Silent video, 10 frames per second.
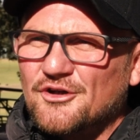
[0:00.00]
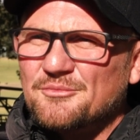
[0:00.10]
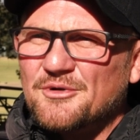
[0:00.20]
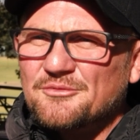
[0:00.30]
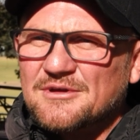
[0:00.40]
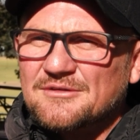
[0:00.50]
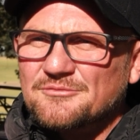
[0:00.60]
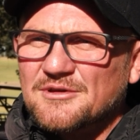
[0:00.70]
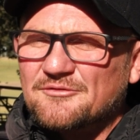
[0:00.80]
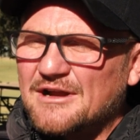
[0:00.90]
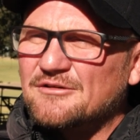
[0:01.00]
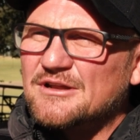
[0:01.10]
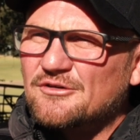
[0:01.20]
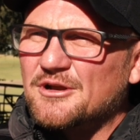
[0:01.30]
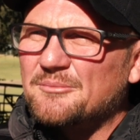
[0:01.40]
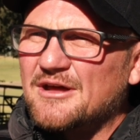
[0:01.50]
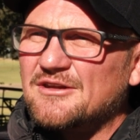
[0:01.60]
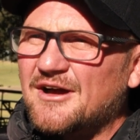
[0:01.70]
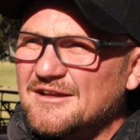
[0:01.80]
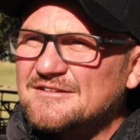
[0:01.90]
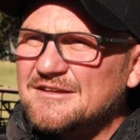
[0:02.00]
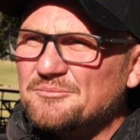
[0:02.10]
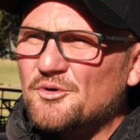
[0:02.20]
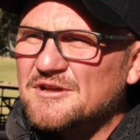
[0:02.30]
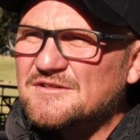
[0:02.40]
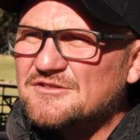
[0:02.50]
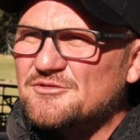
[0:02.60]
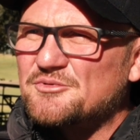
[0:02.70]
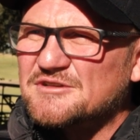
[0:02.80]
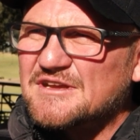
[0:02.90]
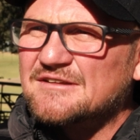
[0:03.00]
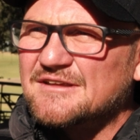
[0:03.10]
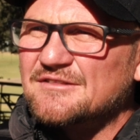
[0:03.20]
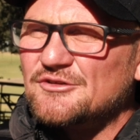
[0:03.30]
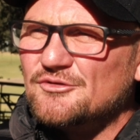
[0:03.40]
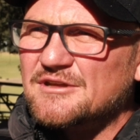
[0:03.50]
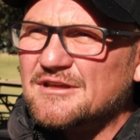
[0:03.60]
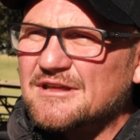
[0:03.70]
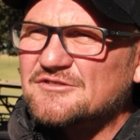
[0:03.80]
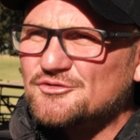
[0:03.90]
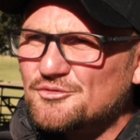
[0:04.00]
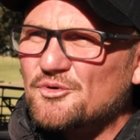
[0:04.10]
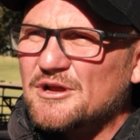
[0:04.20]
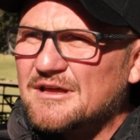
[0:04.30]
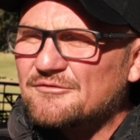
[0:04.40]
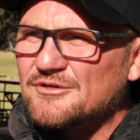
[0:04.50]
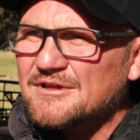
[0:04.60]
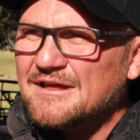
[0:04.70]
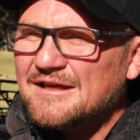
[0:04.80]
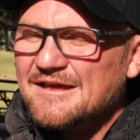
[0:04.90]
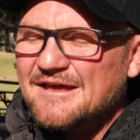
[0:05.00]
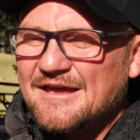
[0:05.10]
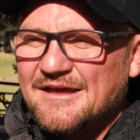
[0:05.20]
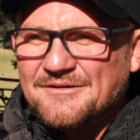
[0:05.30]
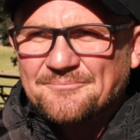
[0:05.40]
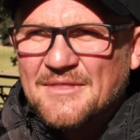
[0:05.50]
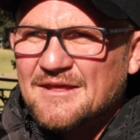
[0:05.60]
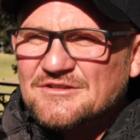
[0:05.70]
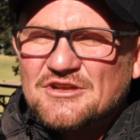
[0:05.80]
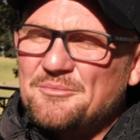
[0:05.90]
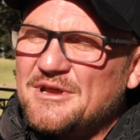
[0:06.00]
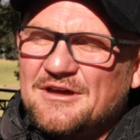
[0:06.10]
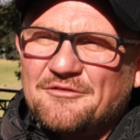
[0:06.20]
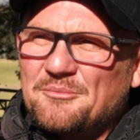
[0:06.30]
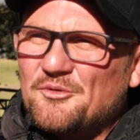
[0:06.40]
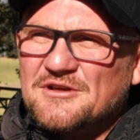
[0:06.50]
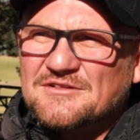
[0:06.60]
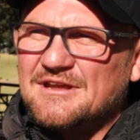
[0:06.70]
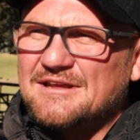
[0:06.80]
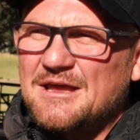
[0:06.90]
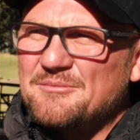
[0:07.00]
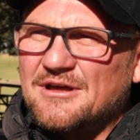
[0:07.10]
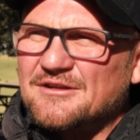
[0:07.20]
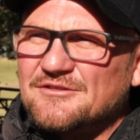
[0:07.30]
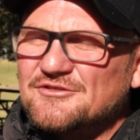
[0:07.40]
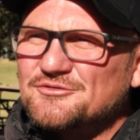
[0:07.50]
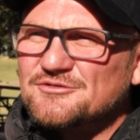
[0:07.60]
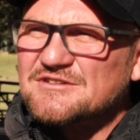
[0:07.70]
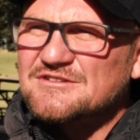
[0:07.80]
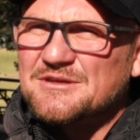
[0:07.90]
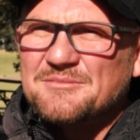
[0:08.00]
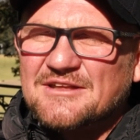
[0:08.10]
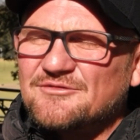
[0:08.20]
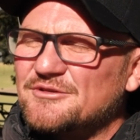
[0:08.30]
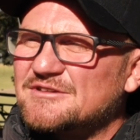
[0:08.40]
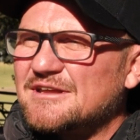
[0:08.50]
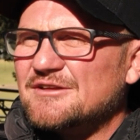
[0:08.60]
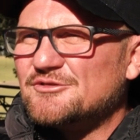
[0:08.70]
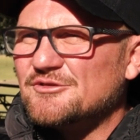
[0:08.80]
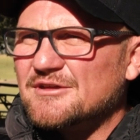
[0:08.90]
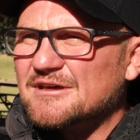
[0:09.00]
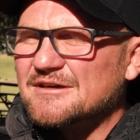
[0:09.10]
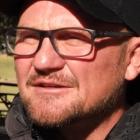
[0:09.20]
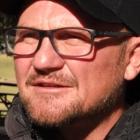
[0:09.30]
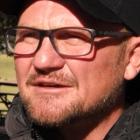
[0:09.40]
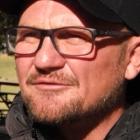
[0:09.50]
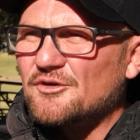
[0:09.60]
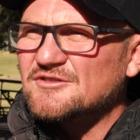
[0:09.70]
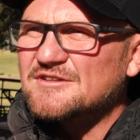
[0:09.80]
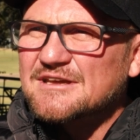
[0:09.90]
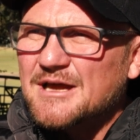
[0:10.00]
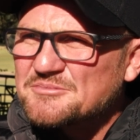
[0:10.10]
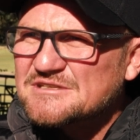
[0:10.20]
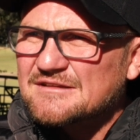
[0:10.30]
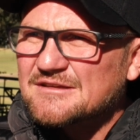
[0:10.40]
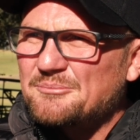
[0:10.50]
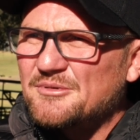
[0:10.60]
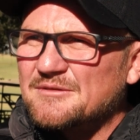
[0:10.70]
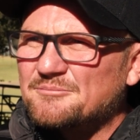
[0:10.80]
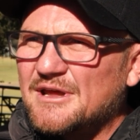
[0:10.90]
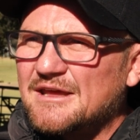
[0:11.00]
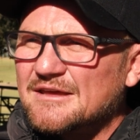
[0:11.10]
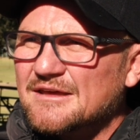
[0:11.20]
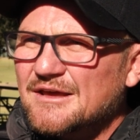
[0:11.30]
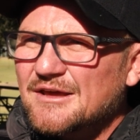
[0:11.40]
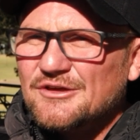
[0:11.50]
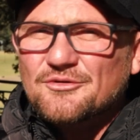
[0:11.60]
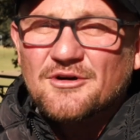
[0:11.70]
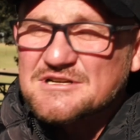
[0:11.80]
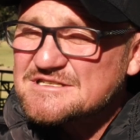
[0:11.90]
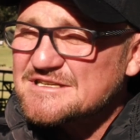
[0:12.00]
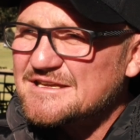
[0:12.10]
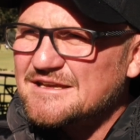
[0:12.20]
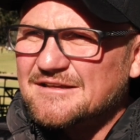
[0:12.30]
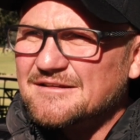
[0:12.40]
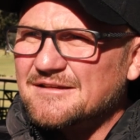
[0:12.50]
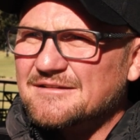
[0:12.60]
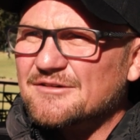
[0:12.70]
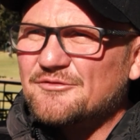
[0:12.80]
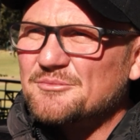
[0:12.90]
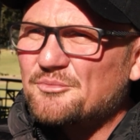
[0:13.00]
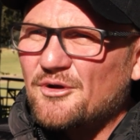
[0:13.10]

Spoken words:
Como. We've currently got about 19 boys that's representing the union at schoolboy level, and so many of our boys that came out of the school system that's filtered into the Varsity Cup setup and playing URC and in different